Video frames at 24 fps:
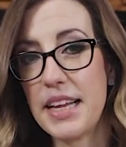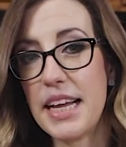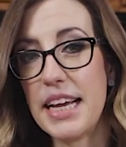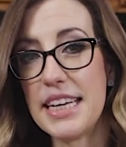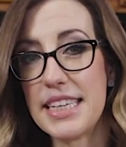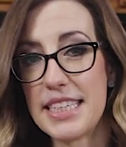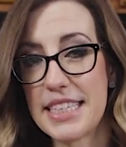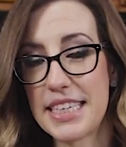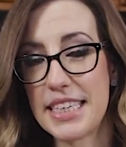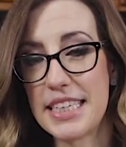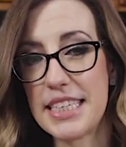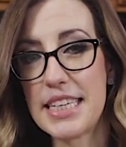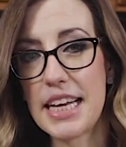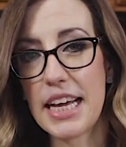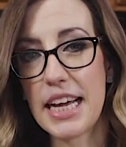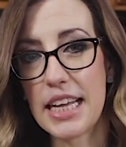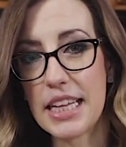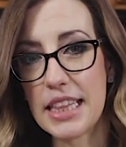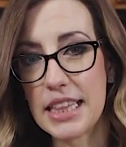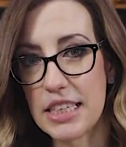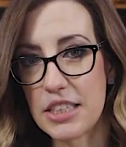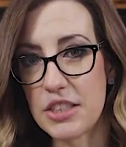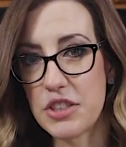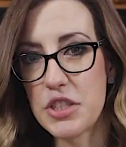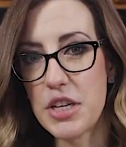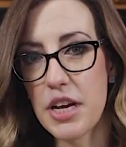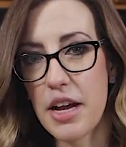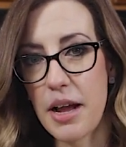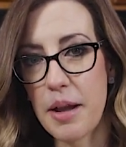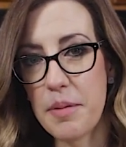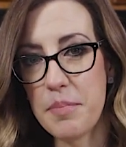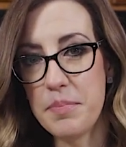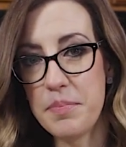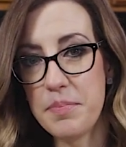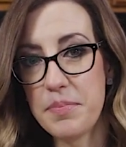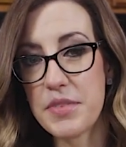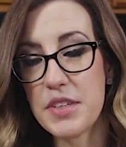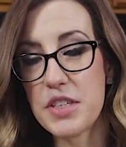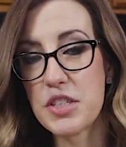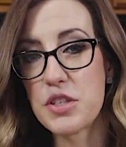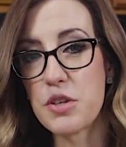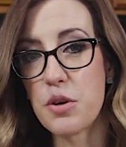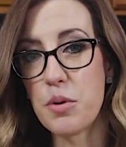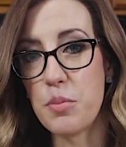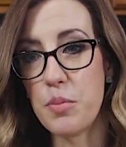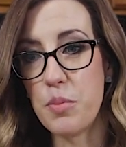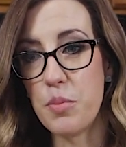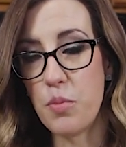It's gonna take a little time.
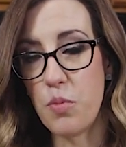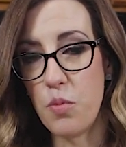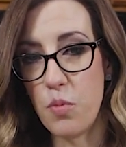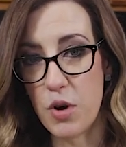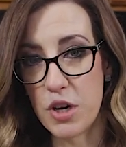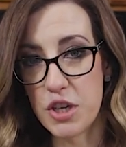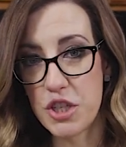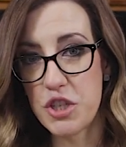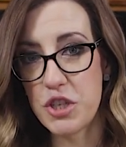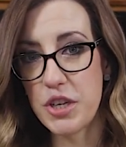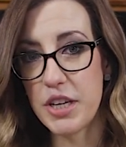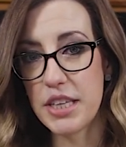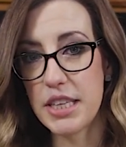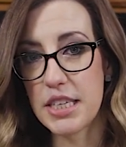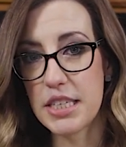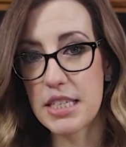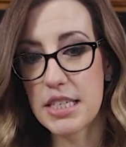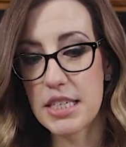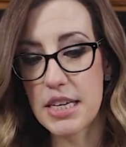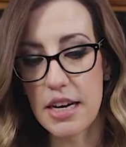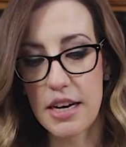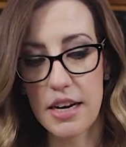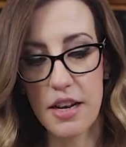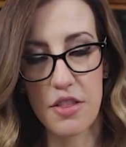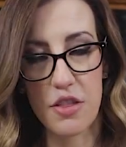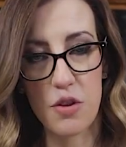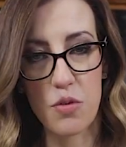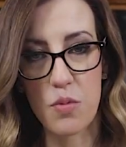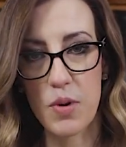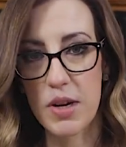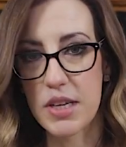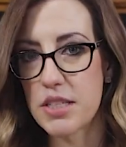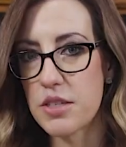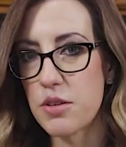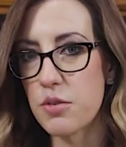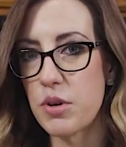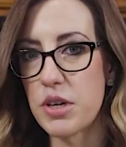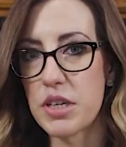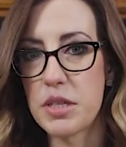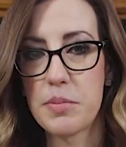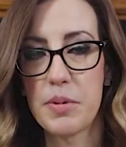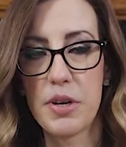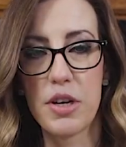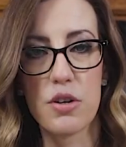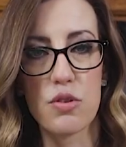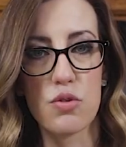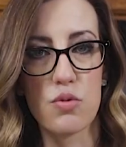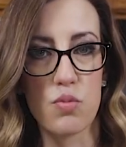So once you get this done, the rest of the
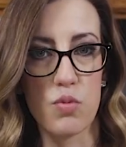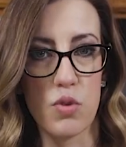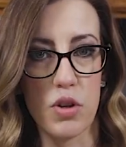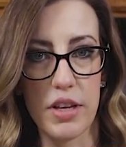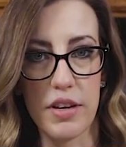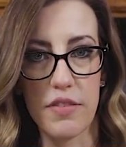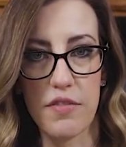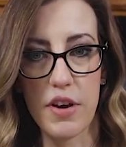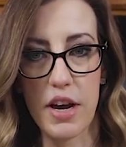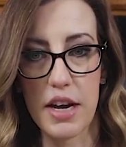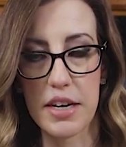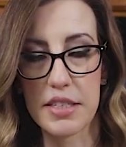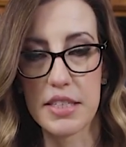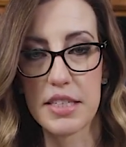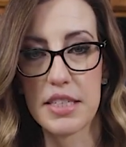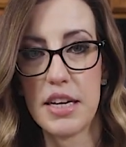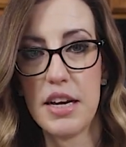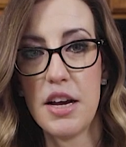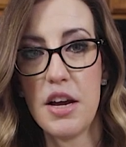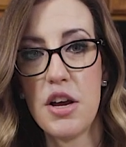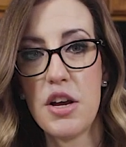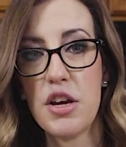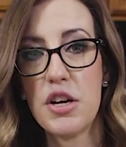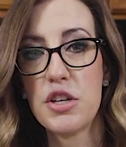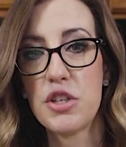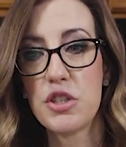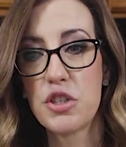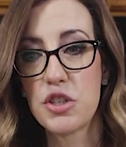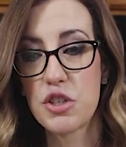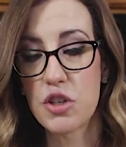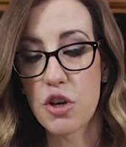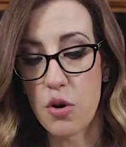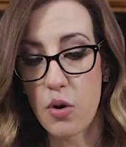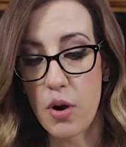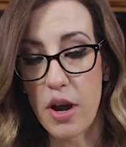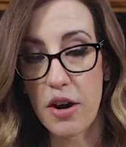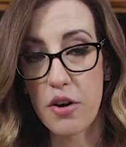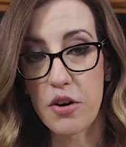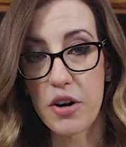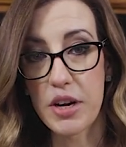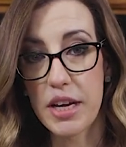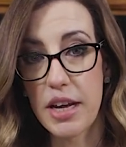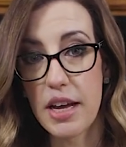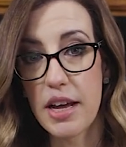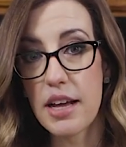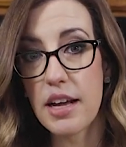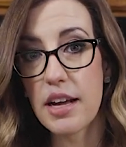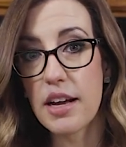recipe goes really fast. So I
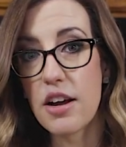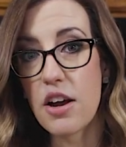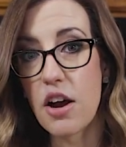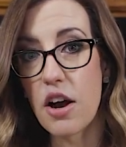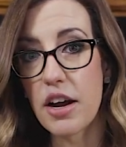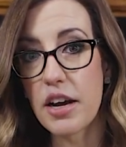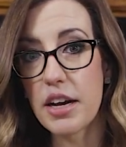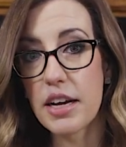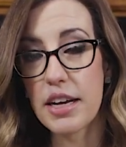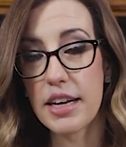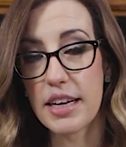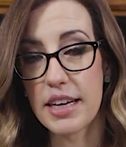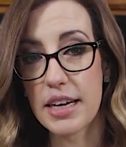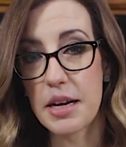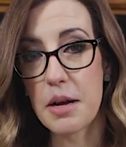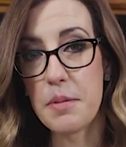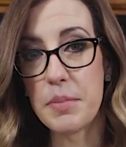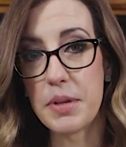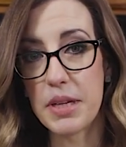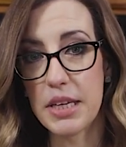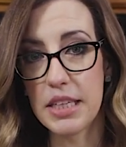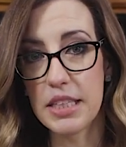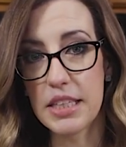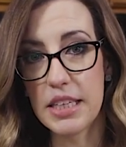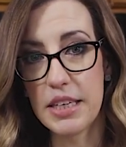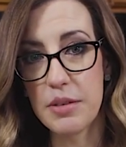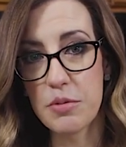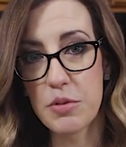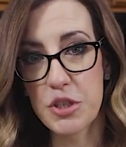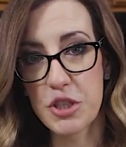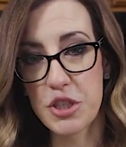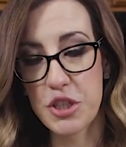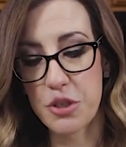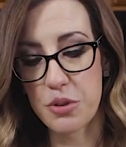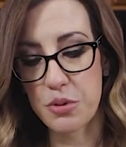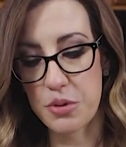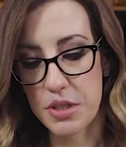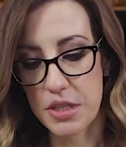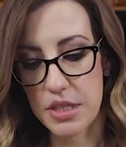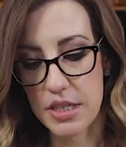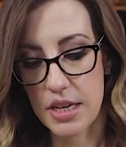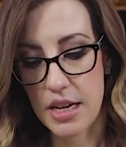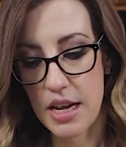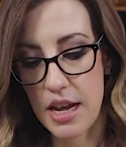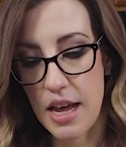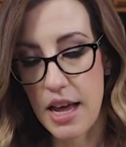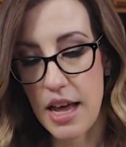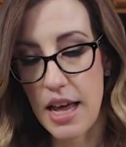already got it completely reduced.